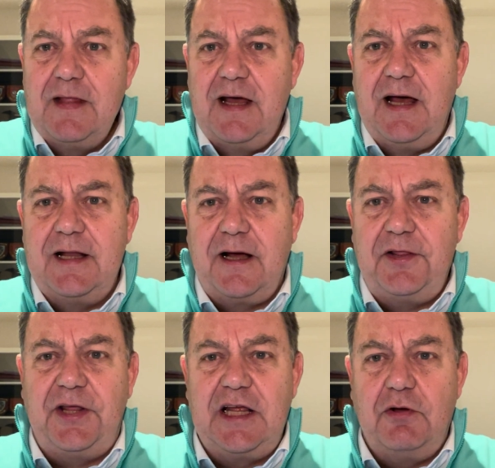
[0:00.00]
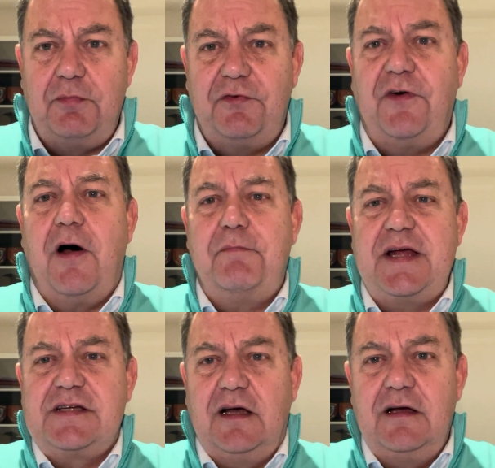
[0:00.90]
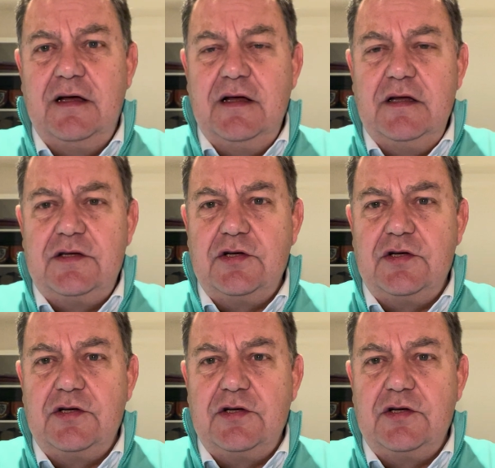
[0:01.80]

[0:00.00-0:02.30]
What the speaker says: And I think it would be far better to